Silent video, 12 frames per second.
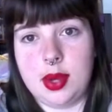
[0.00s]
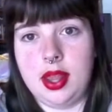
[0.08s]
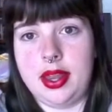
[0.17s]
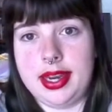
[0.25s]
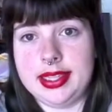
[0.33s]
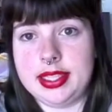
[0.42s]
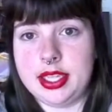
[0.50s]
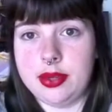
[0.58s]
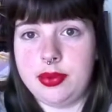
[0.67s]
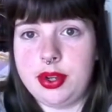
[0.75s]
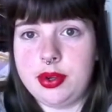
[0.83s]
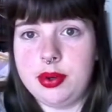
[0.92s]
while on Etsy you
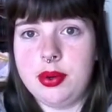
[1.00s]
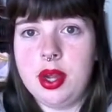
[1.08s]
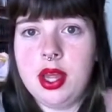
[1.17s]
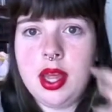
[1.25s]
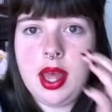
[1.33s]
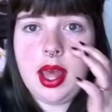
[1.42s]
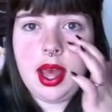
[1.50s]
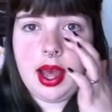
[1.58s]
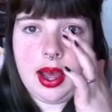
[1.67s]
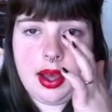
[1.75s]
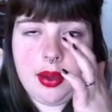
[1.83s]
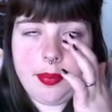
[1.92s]
do.
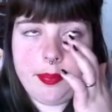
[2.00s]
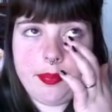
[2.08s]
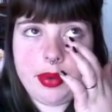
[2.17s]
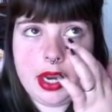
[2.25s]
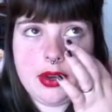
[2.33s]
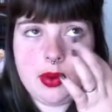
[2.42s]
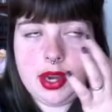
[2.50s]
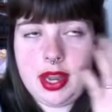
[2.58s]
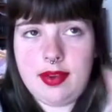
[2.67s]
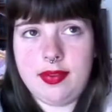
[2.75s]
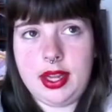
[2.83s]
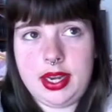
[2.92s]
But I do want to
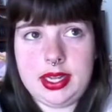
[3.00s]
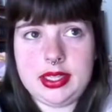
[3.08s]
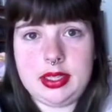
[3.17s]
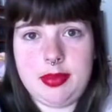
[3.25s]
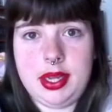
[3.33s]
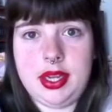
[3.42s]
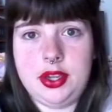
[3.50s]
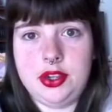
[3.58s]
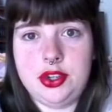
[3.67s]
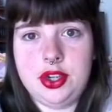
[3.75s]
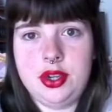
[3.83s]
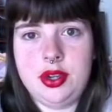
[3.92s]
have an Etsy
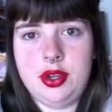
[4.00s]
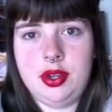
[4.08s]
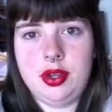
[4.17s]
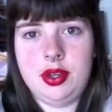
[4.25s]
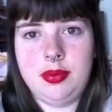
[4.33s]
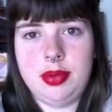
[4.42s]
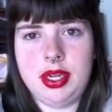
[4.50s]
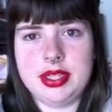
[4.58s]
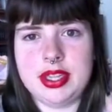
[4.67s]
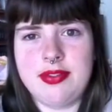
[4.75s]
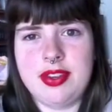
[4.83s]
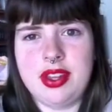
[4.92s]
page because
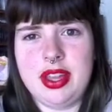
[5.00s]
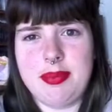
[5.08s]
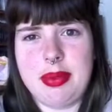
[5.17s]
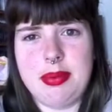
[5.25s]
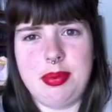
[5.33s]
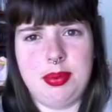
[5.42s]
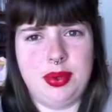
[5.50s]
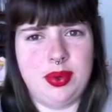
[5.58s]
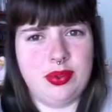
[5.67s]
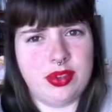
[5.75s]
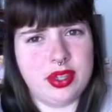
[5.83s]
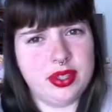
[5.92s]
I feel like maybe people
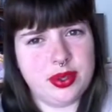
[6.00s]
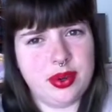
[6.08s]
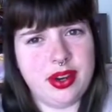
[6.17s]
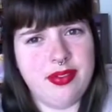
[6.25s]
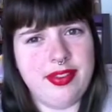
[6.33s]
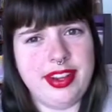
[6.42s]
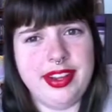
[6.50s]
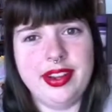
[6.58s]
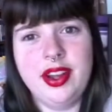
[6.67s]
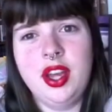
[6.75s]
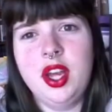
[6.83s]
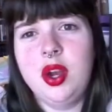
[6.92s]
don't trust Store Envy
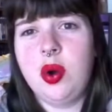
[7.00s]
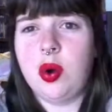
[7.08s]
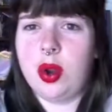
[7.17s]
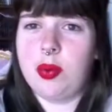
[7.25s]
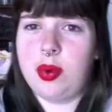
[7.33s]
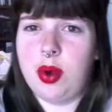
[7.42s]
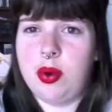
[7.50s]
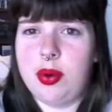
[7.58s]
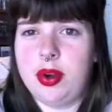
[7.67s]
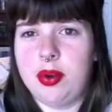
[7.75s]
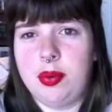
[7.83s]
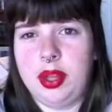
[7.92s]
or don't go to
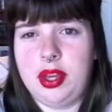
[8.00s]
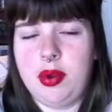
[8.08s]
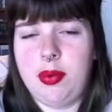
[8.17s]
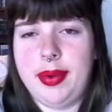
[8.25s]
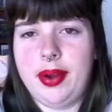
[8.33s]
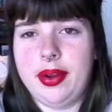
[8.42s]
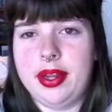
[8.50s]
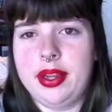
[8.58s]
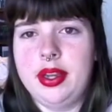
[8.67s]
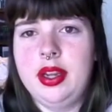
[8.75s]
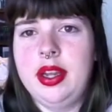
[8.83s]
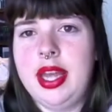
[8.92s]
it or don't really know about it.